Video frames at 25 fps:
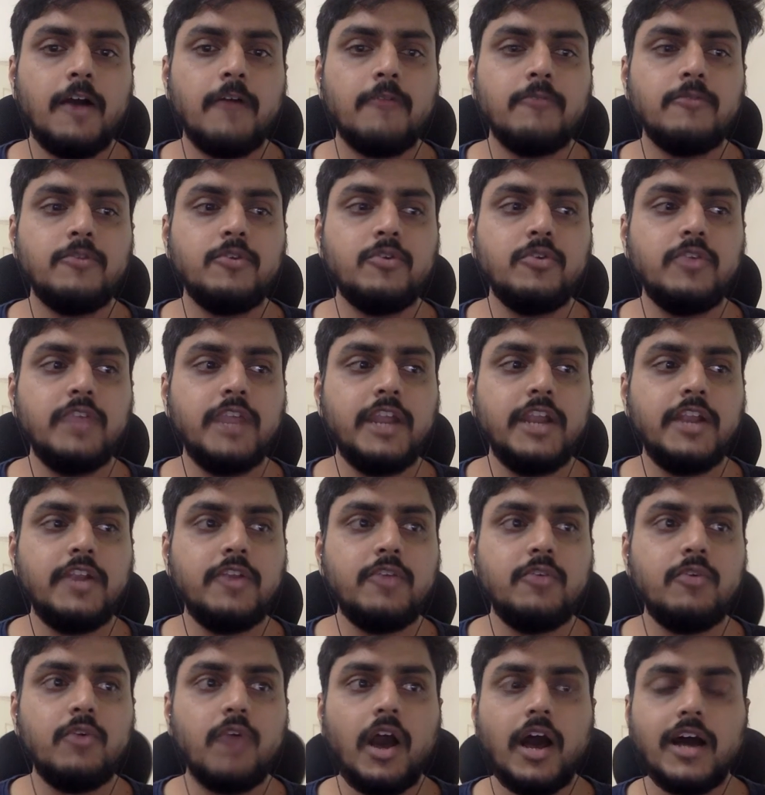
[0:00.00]
you need
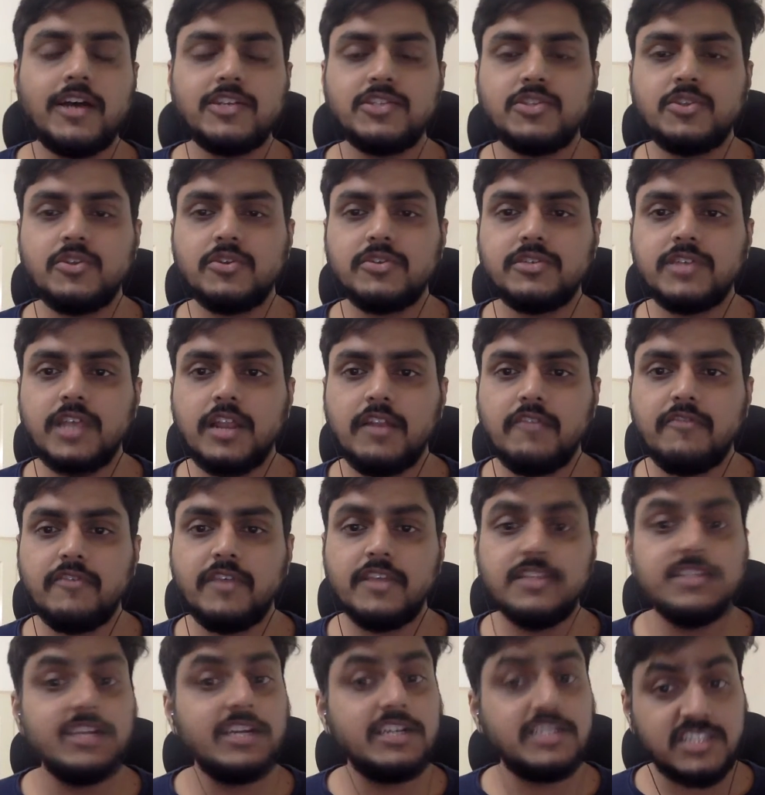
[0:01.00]
to ask yourself,
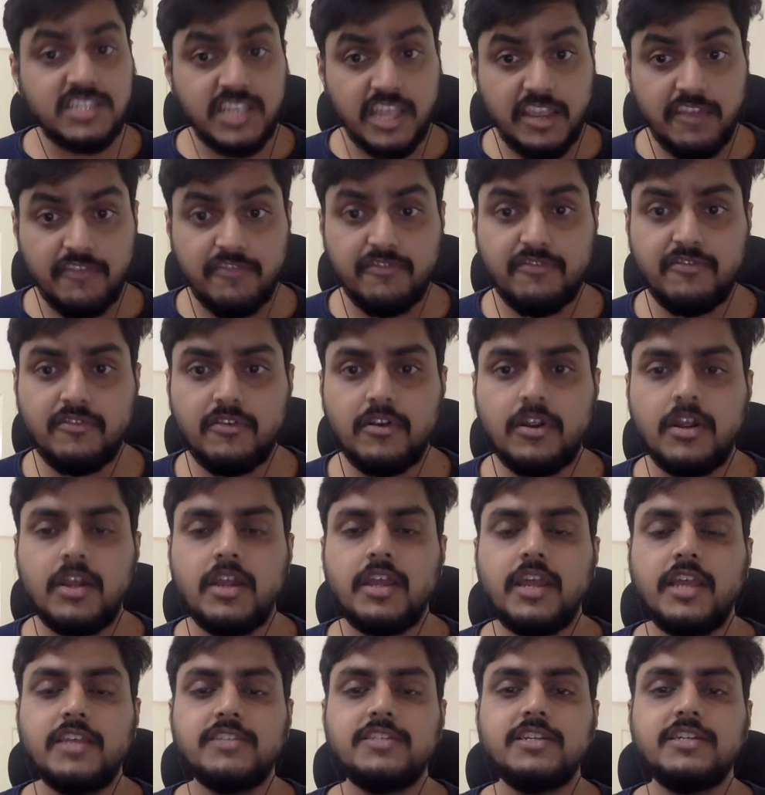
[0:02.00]
is it safe?
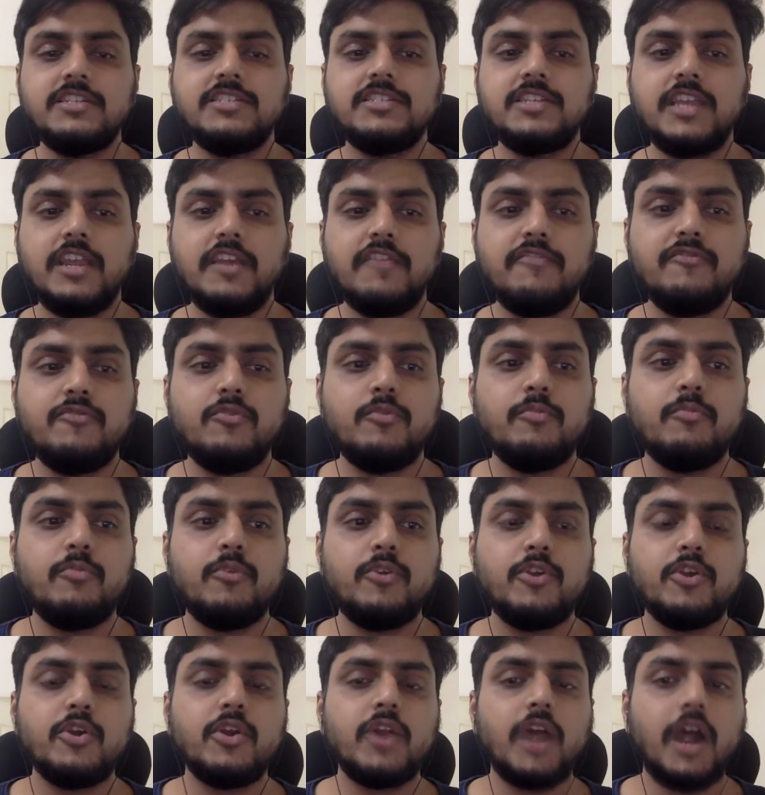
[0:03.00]
Is it safe to
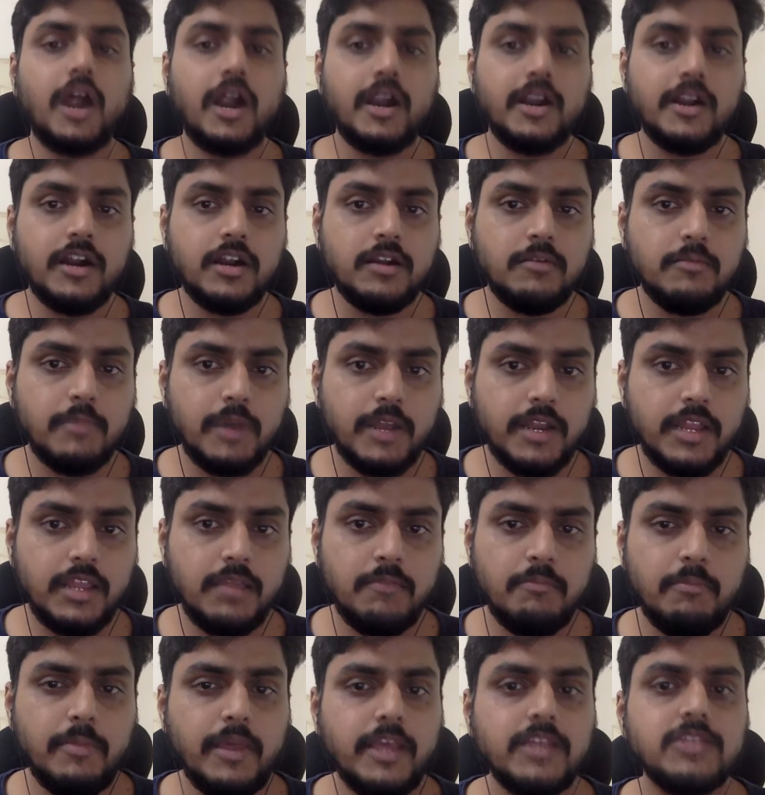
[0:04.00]
put your hard earned
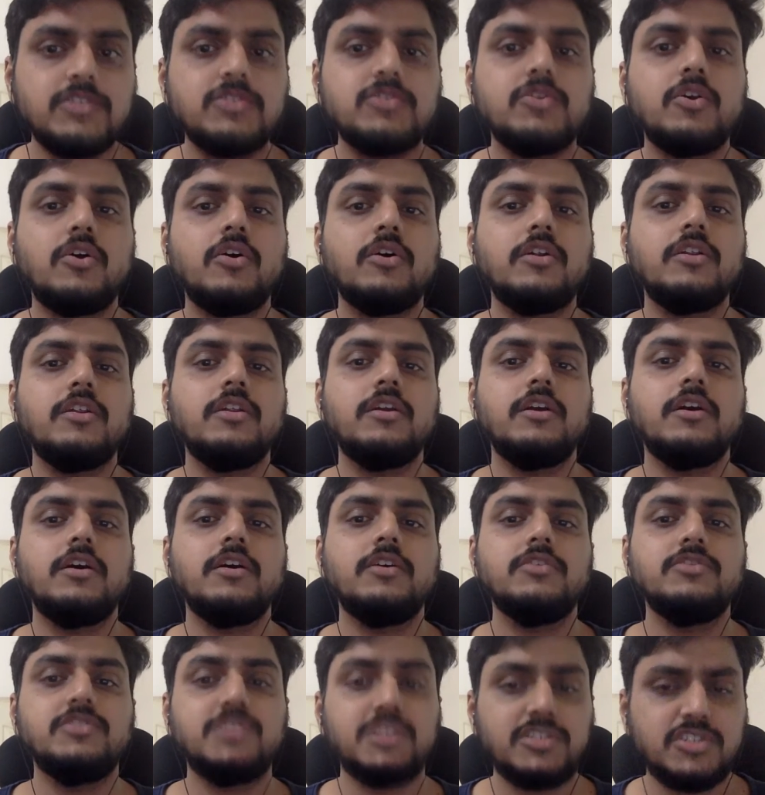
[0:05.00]
money based on
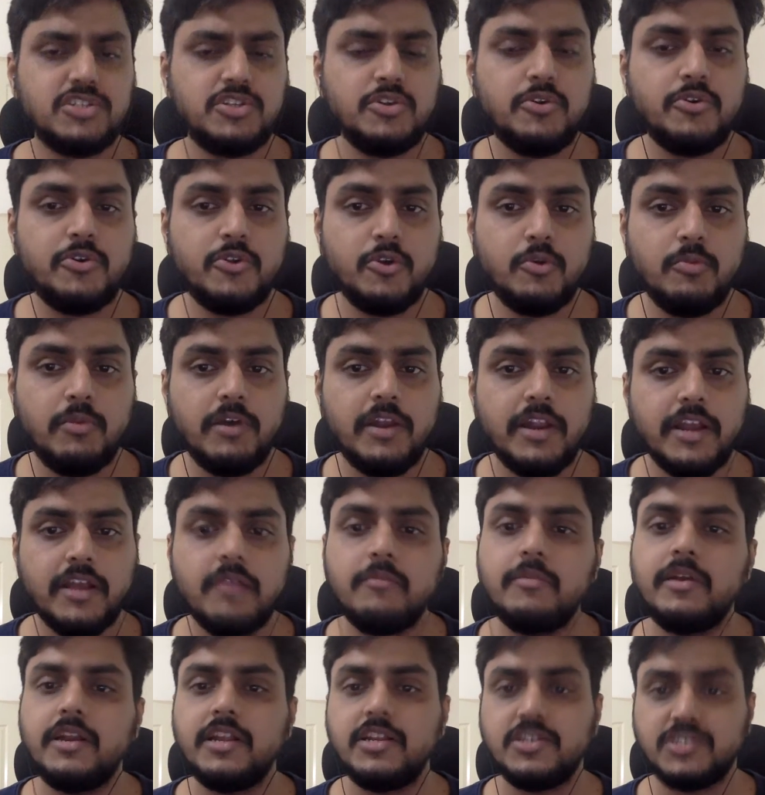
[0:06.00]
just YouTuber
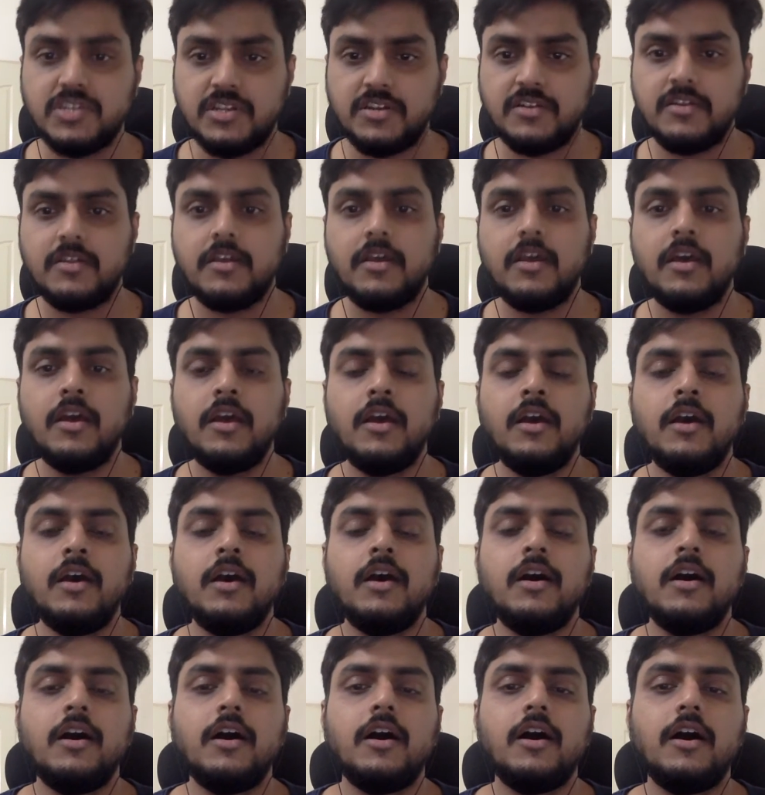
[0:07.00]
recommendation?
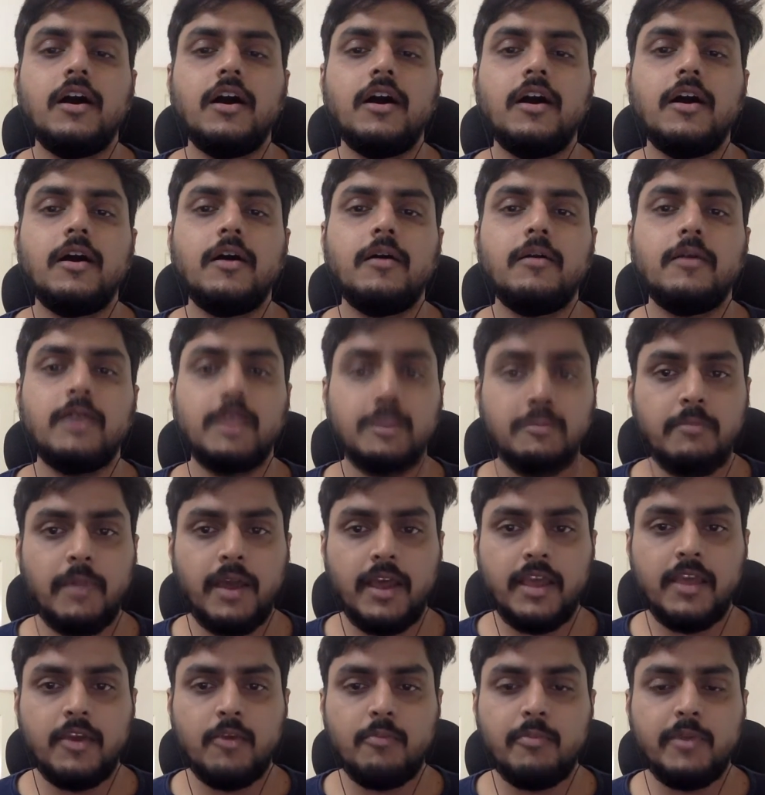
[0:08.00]
In
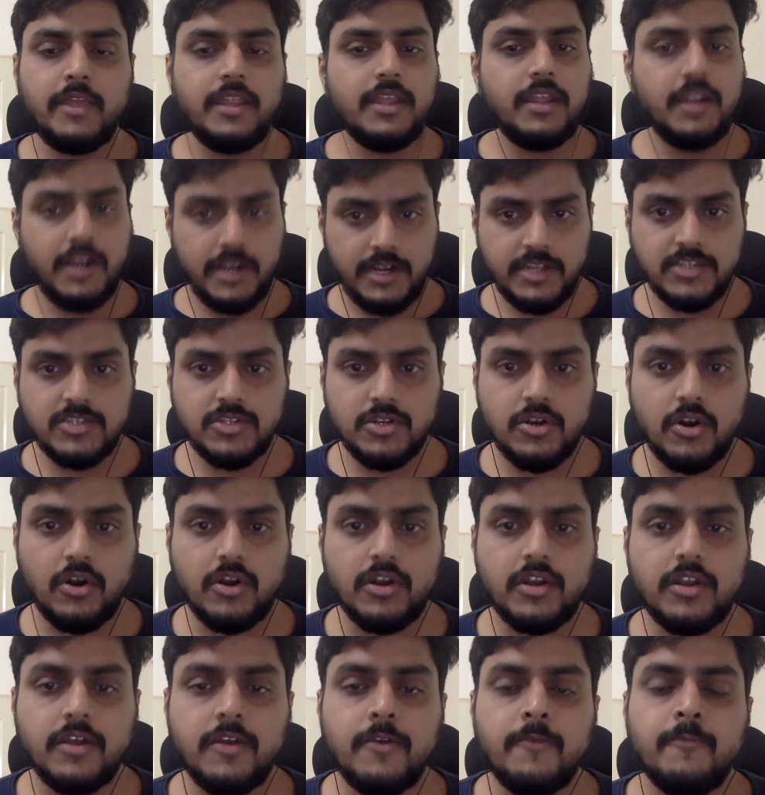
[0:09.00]
my opinion, it is
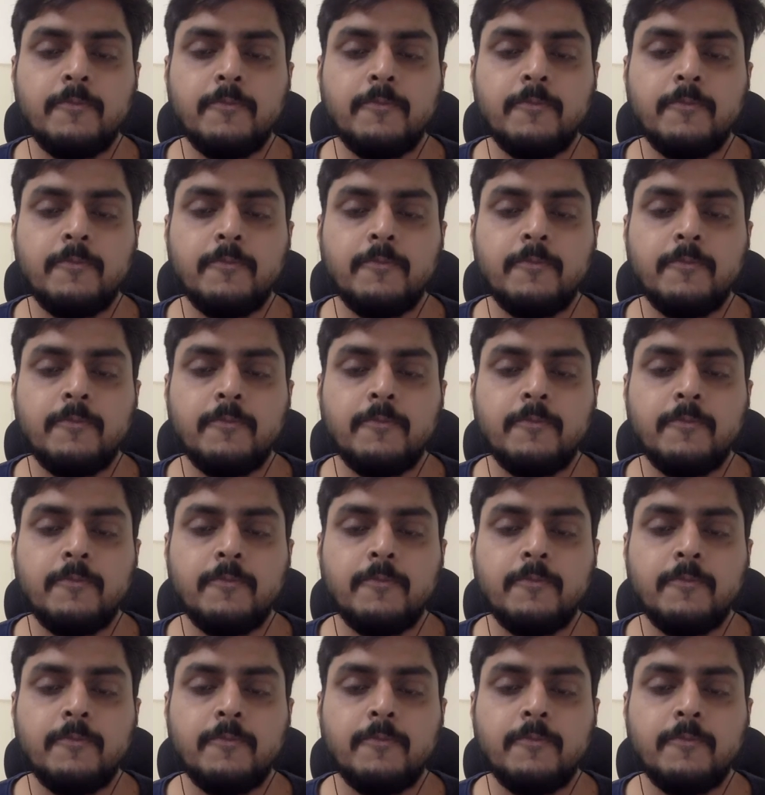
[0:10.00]
not.